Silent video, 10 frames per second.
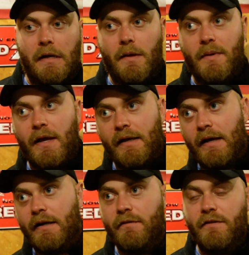I mean, I
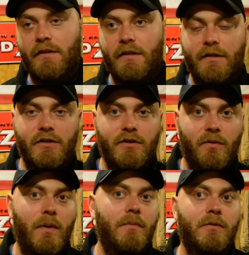kind of feel like they should
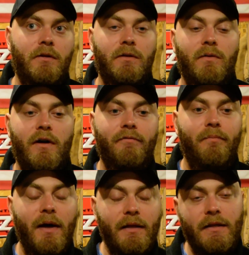have wiped the glue off,
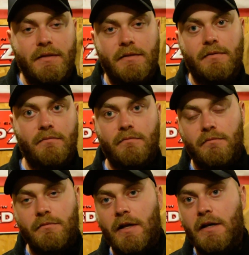but that's
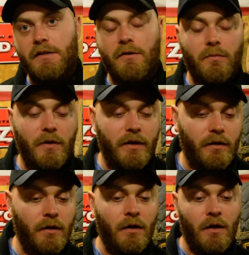not a deal
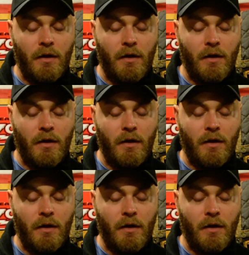breaker.